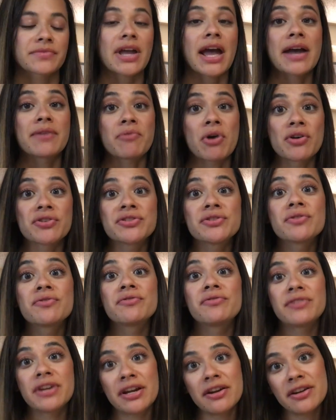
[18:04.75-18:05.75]
I'm also
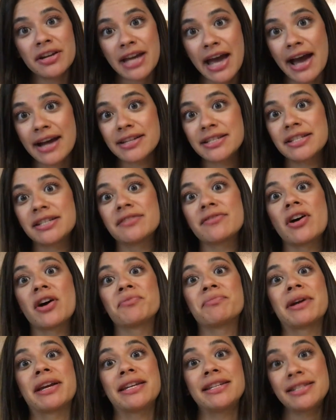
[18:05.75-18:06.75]
very active
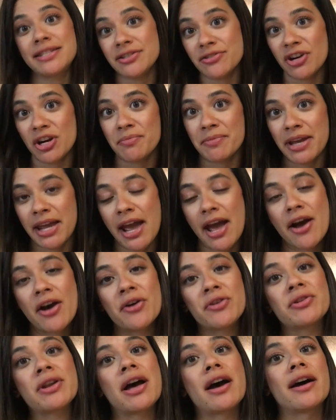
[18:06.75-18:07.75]
on my Instagram
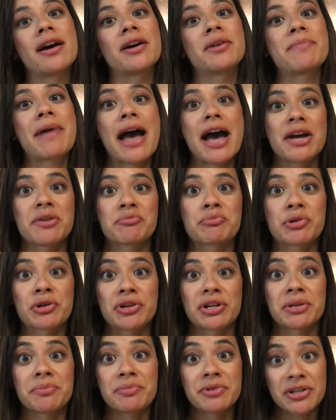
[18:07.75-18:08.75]
account, at
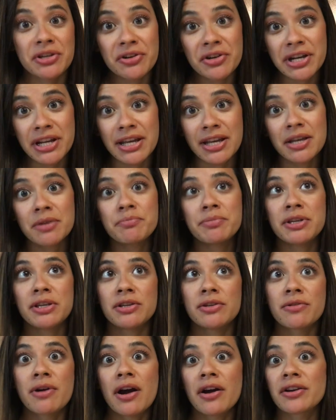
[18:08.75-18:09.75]
Purdy,
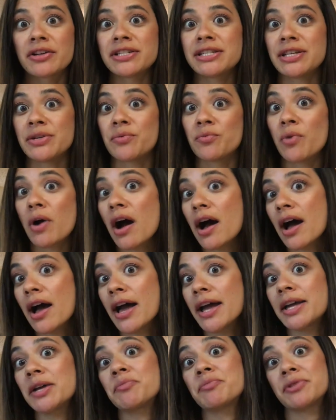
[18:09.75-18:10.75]

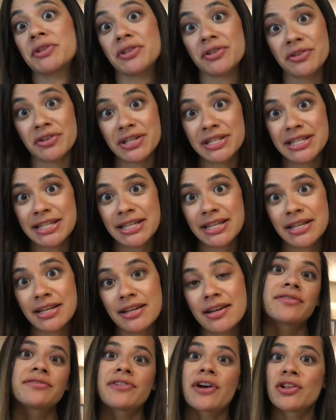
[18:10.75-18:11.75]
P-U-R-D-Y,
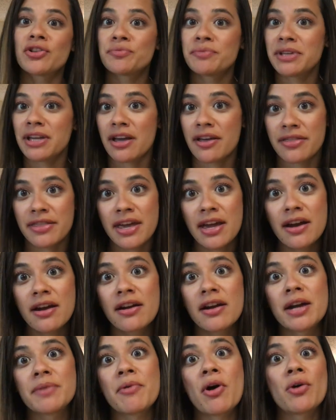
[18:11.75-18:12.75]
Purity, and follow me on
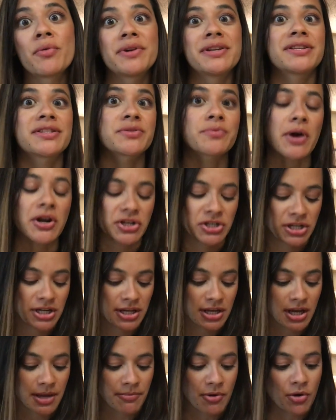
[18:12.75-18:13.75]
there. I'm always
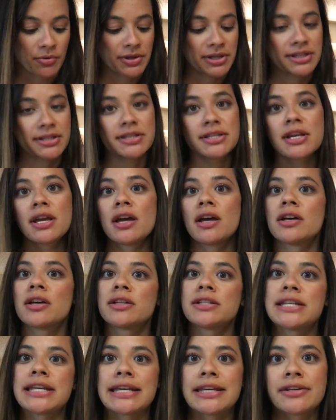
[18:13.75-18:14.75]
swatching, I'm always
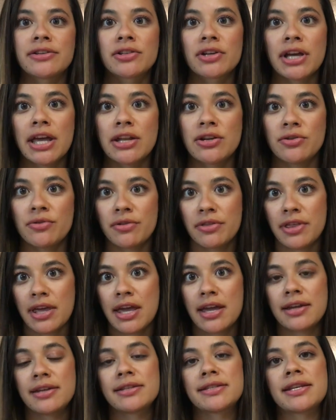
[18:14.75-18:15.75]
taking a look at new
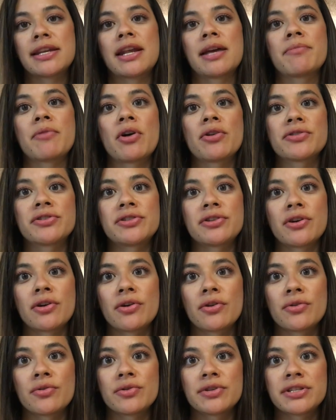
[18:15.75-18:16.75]
things, and I'm
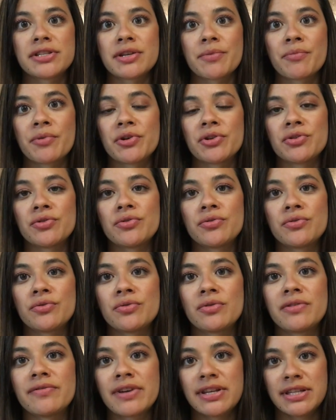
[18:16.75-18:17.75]
also someone
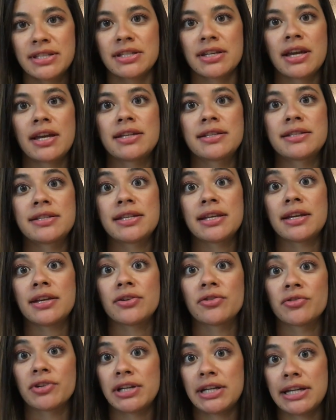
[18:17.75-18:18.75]
who investigates
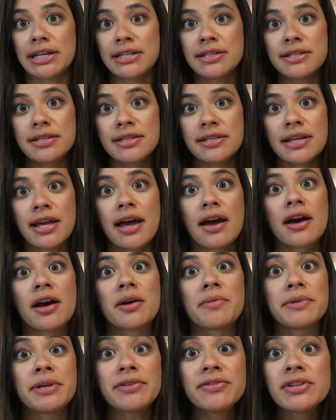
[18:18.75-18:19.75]
ingredients,
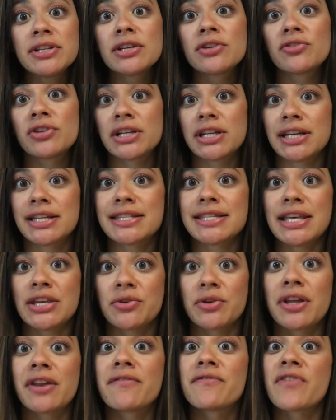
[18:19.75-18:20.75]
even ingredients that you
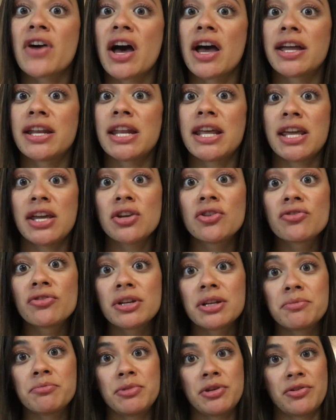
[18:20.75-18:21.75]
can find in
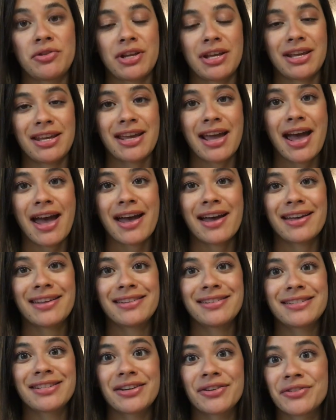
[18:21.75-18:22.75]
green beauty,
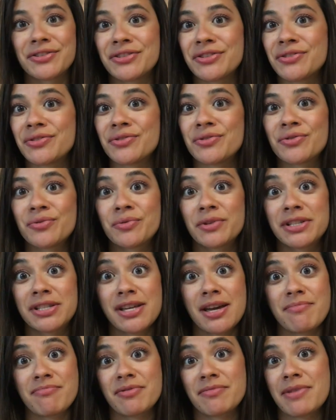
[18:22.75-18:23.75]
and tells you what's
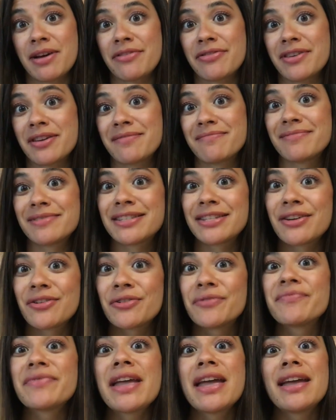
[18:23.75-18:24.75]
up about them.
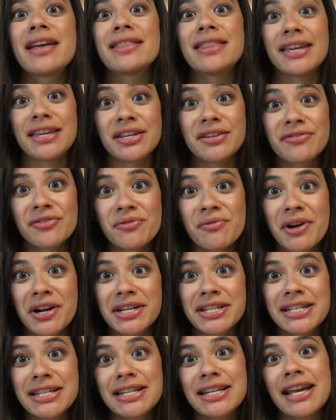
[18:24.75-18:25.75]
So thank you for
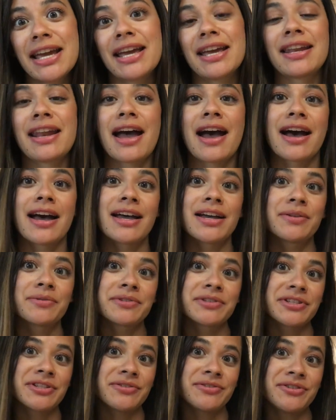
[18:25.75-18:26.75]
watching, and I will
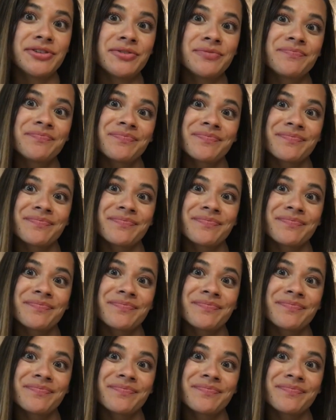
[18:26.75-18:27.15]
see you soon.